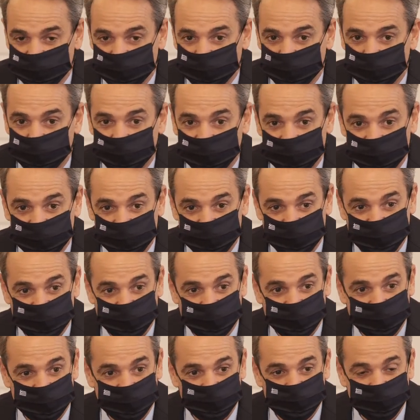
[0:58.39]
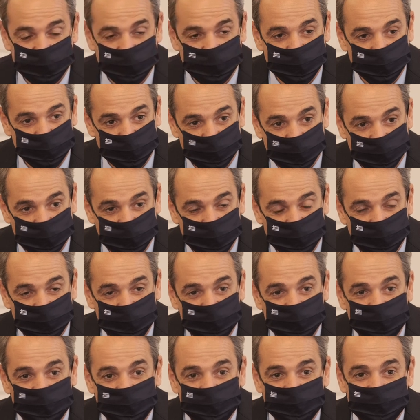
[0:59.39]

What is remarkable